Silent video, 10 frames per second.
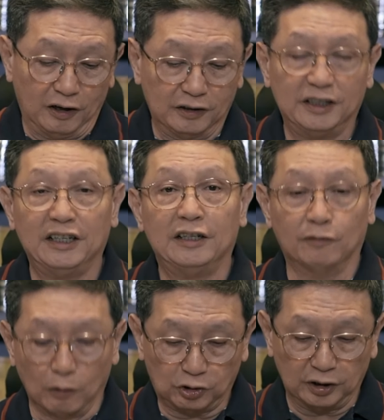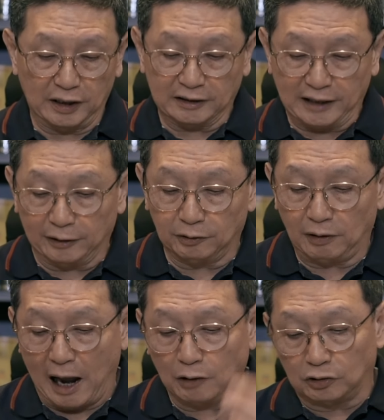on the devotion
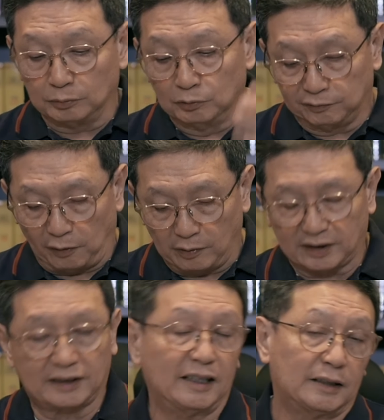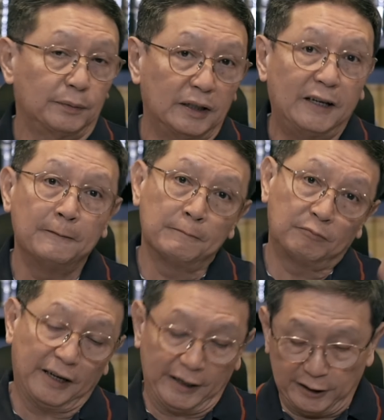entitled How to Move Forward Successfully,
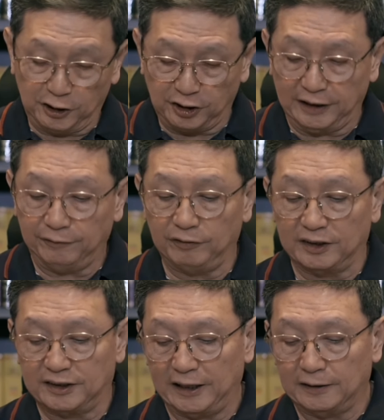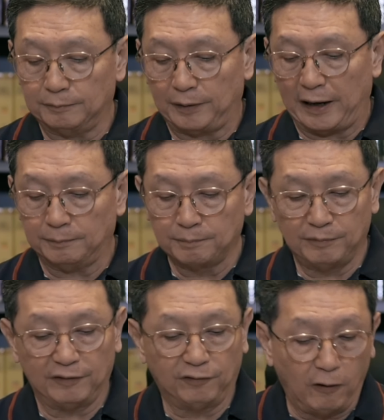Take Initiative. We said that
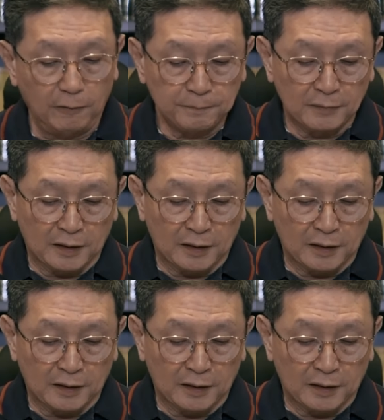before.